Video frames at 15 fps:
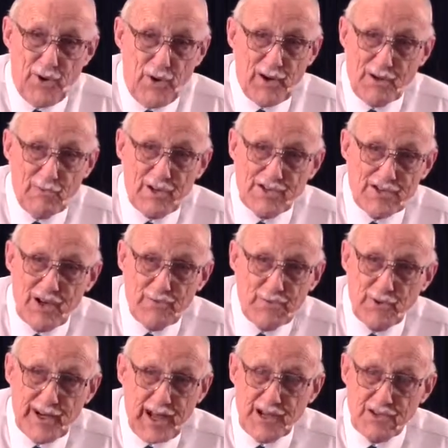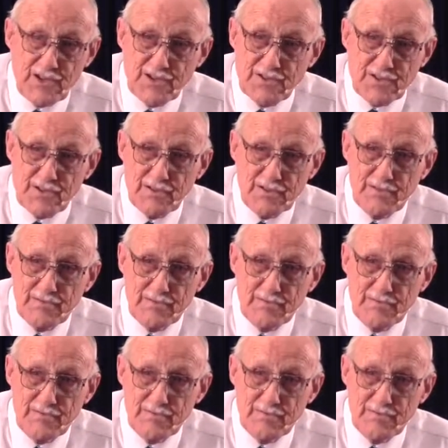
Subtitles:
being born with sinful natures.